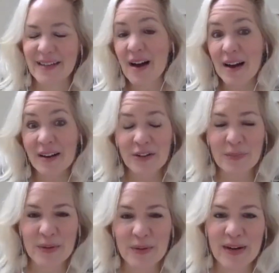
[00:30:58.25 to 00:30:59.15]
God,
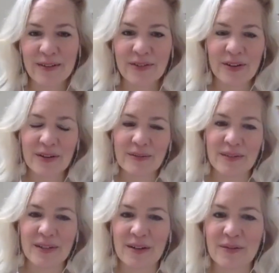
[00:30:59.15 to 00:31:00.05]
could be whatever you
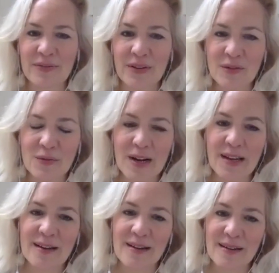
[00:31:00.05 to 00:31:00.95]
feels
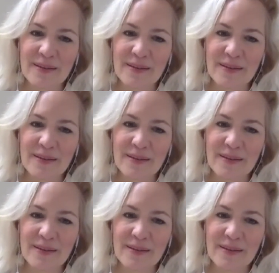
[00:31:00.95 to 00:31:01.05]
right.